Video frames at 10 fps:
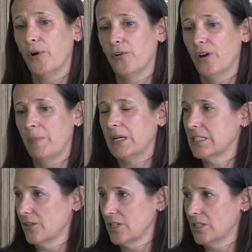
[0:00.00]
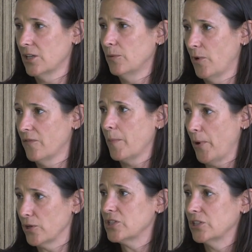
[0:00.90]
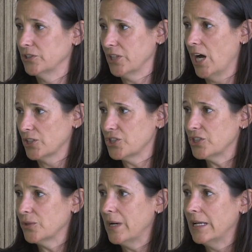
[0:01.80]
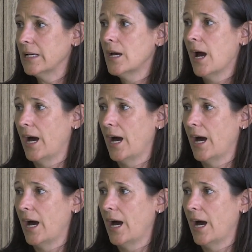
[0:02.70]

program because there is a little more of a personal touch to it.